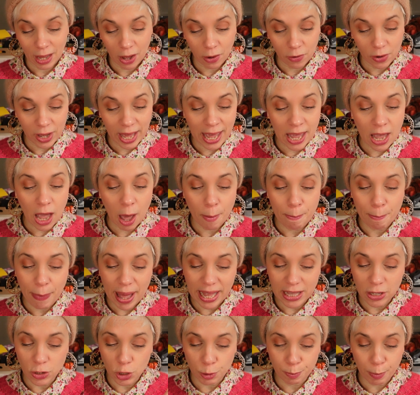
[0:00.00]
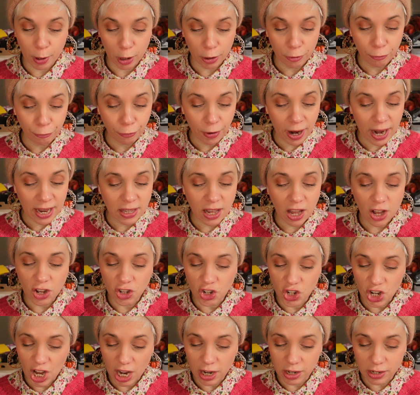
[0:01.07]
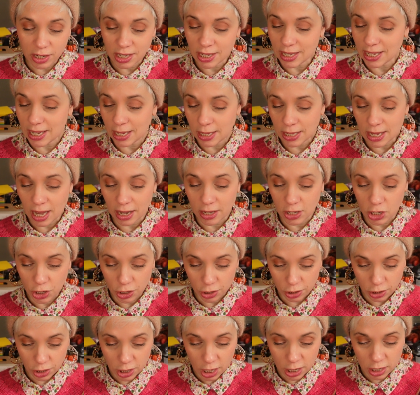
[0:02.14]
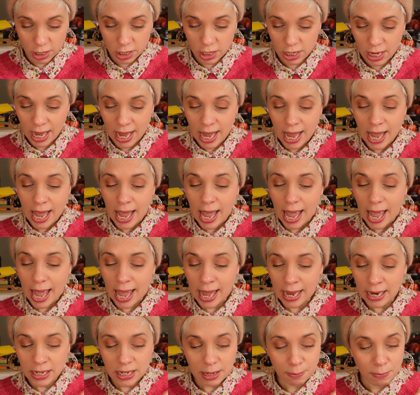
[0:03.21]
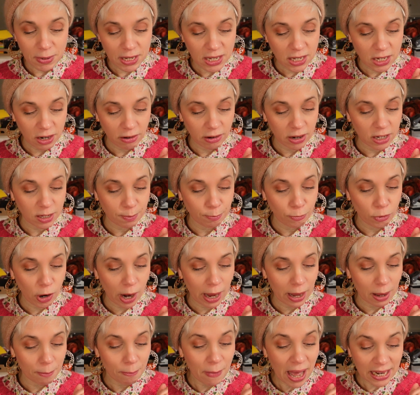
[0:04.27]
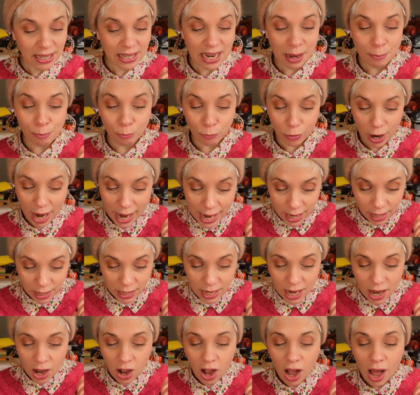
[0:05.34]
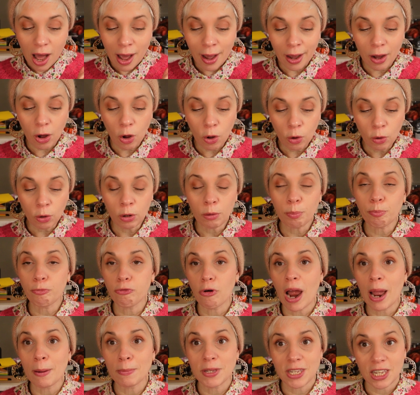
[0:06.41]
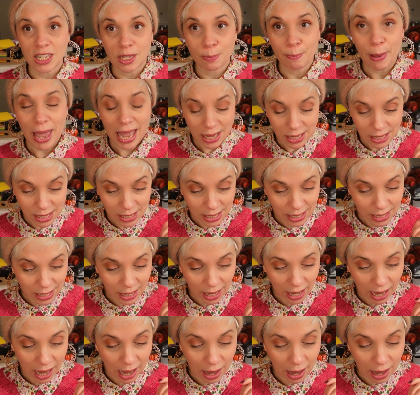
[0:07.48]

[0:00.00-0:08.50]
Okay, a bad news boyfriend, a jealous design student, and a mysterious man named Brian are all prime suspects